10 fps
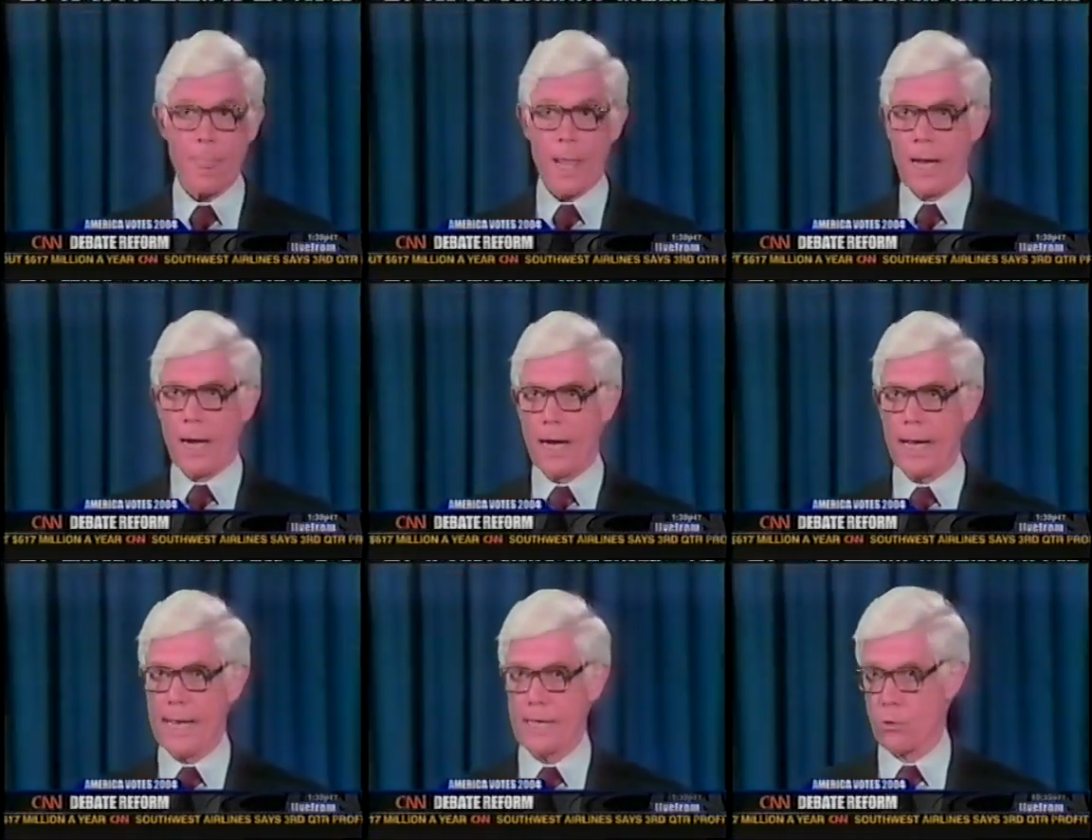
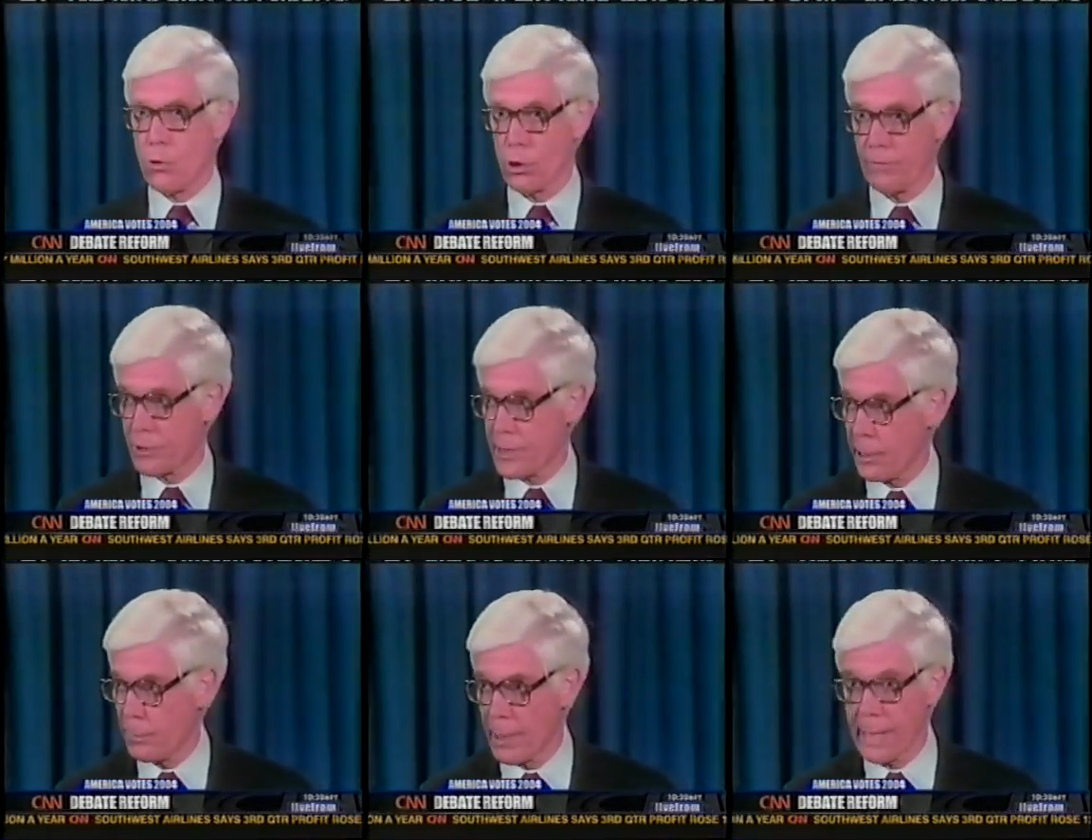Voters. And it
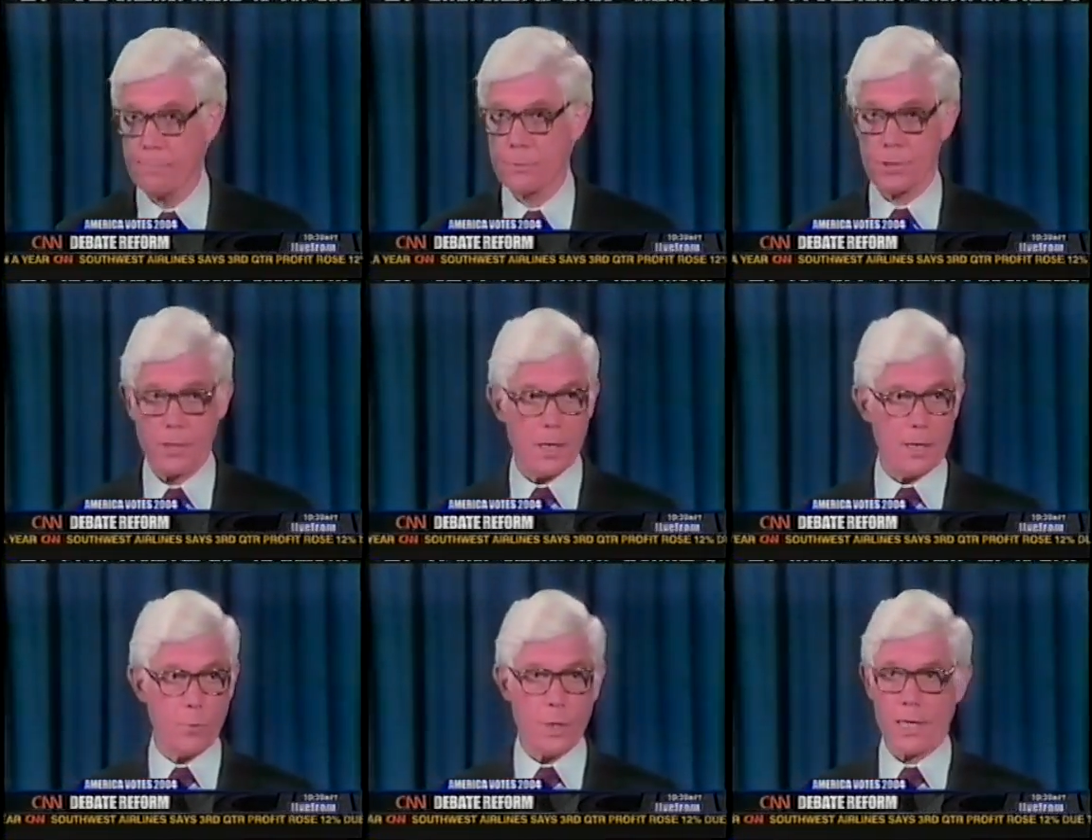is this man, John
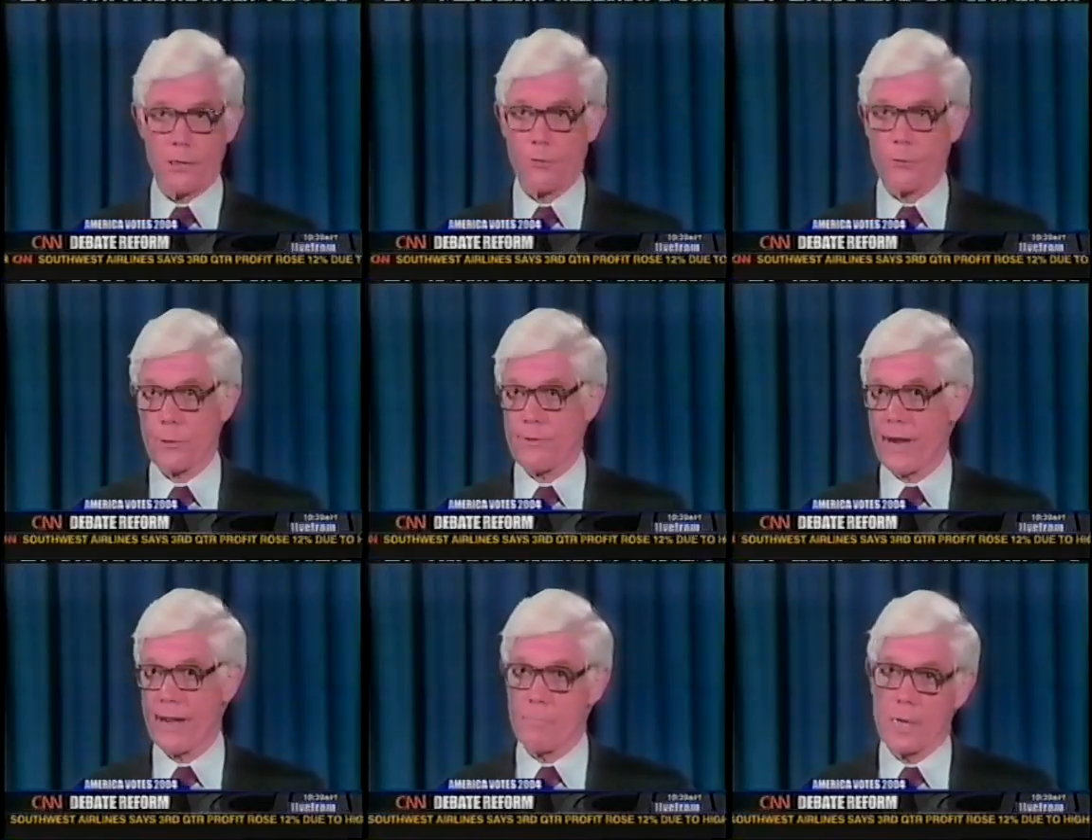Anderson,
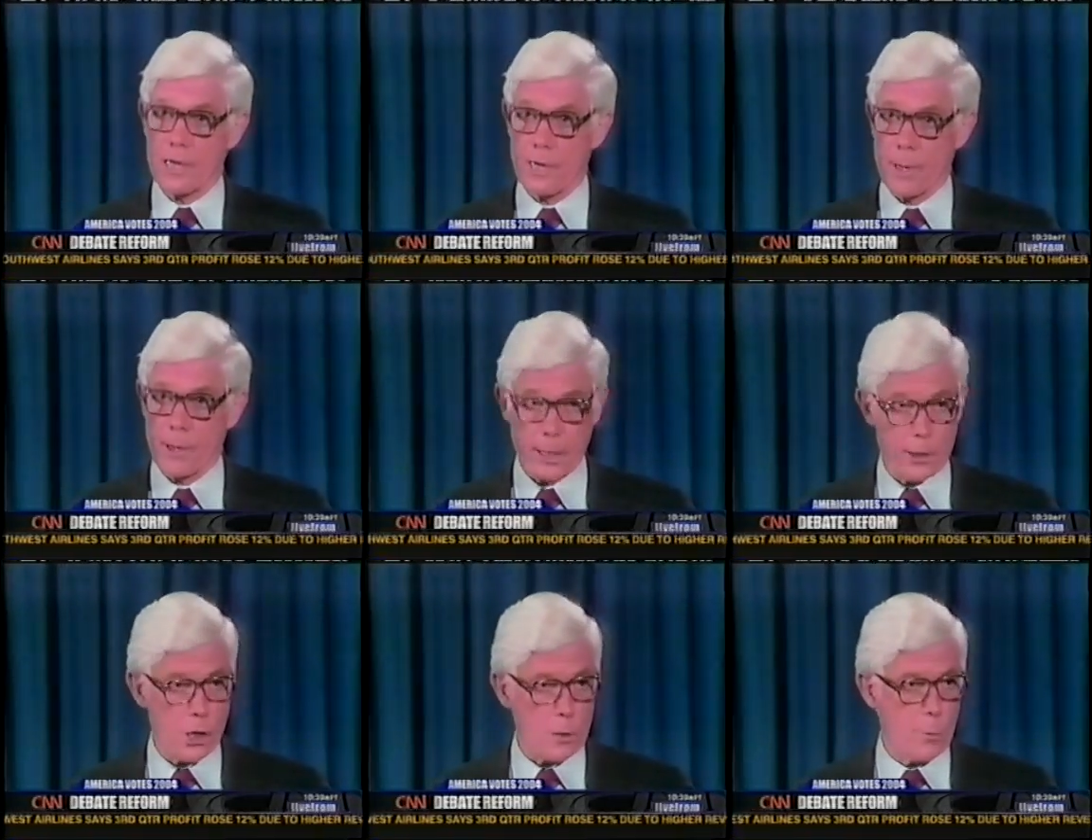independent candidate that
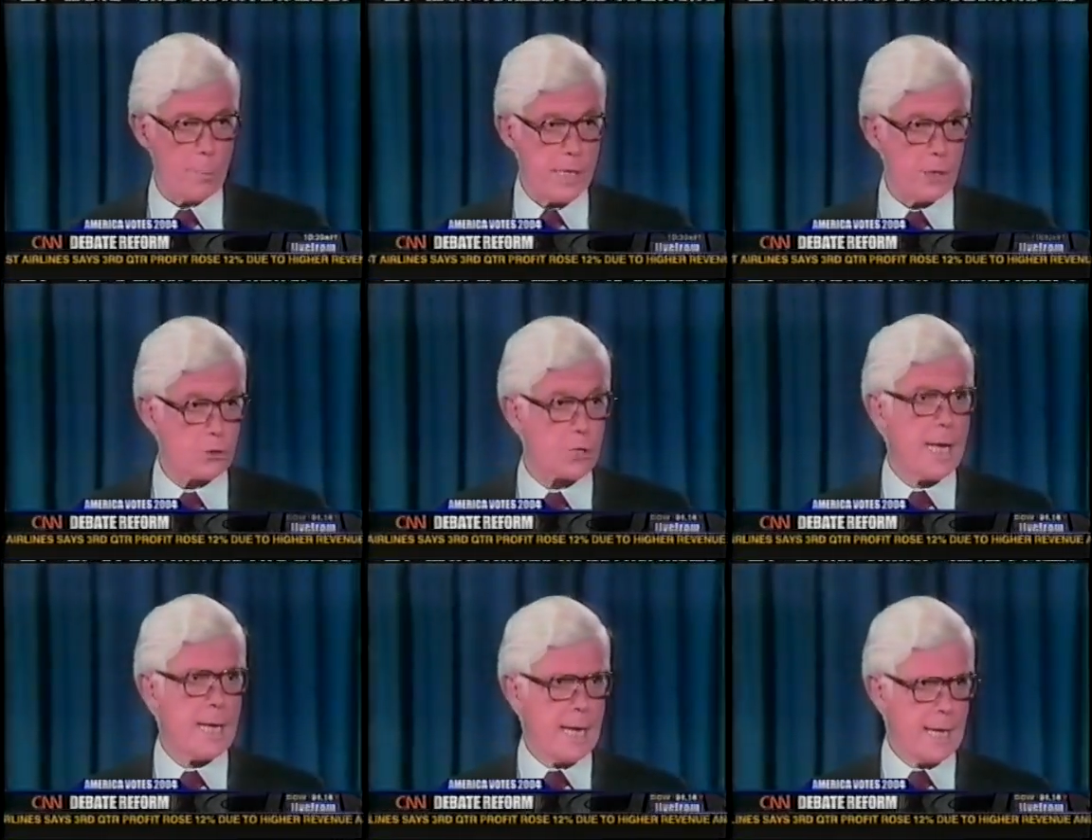year, who had a great deal
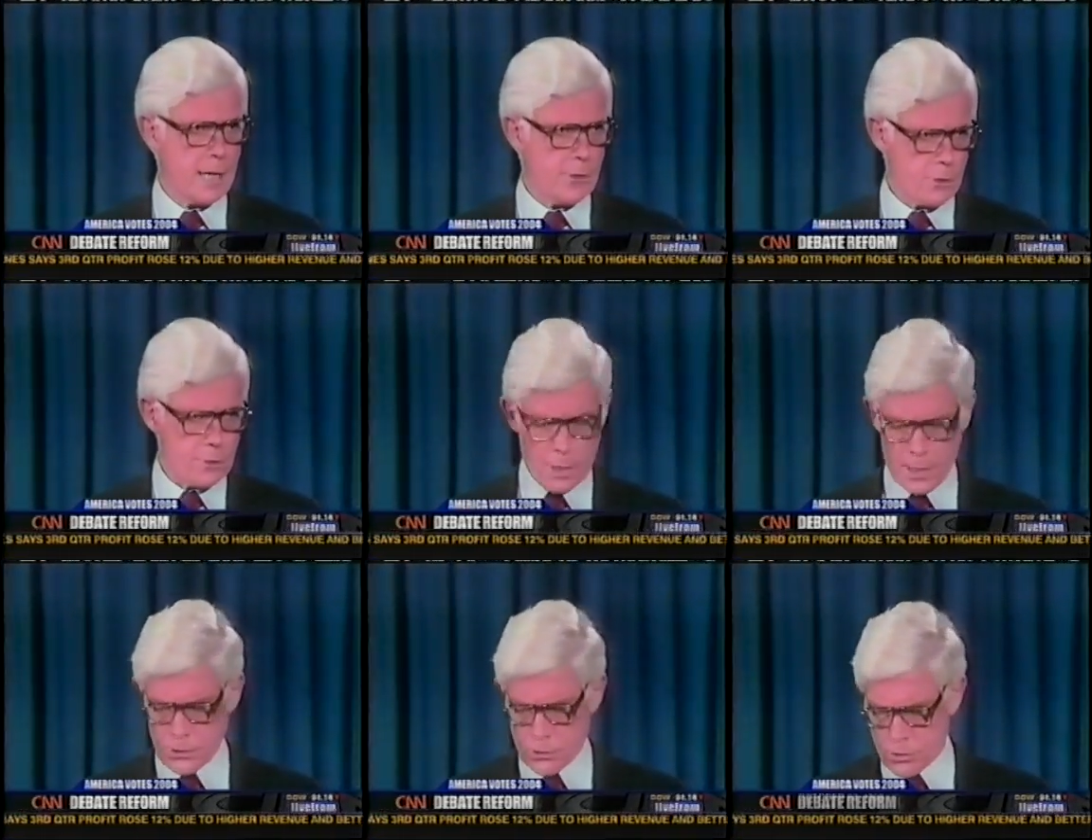of popularity
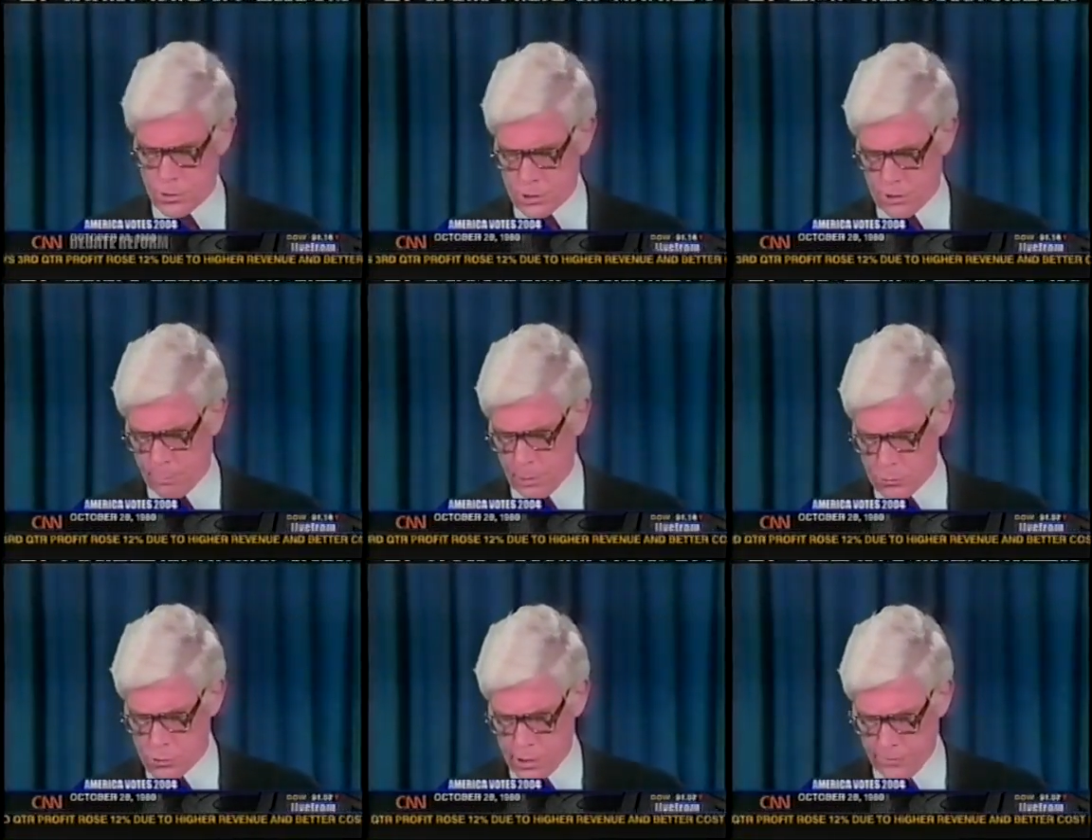for an
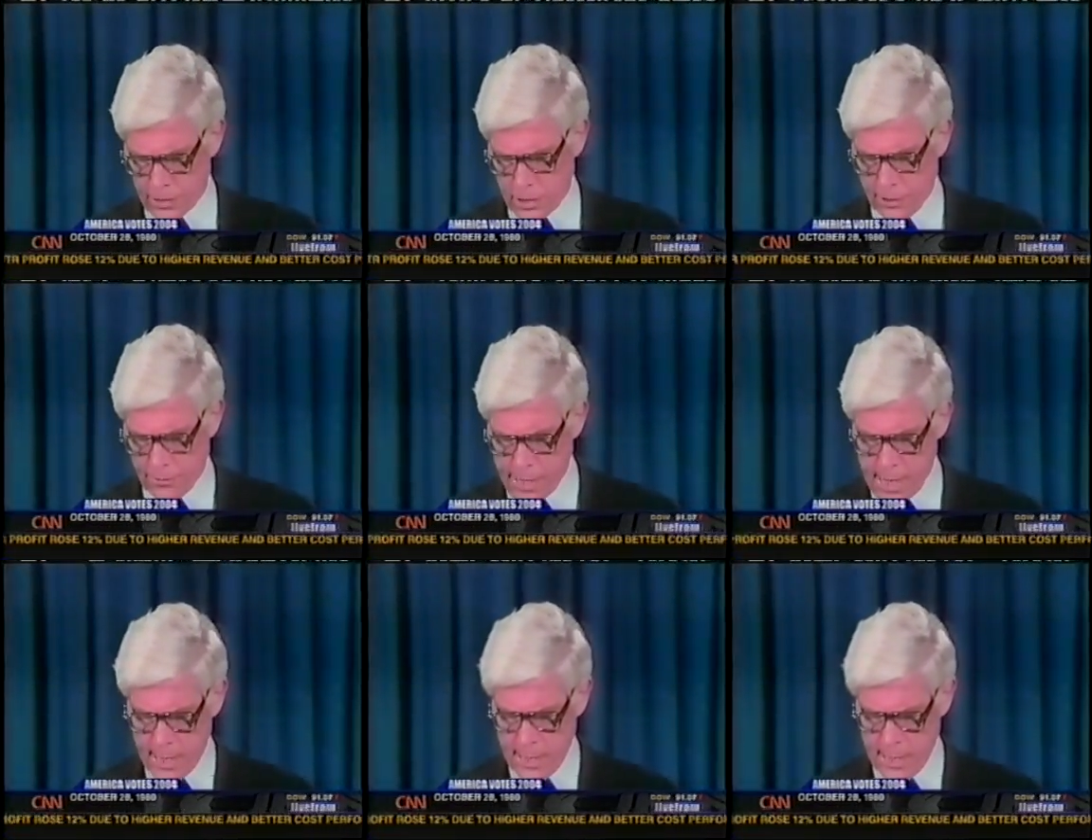independent candidate,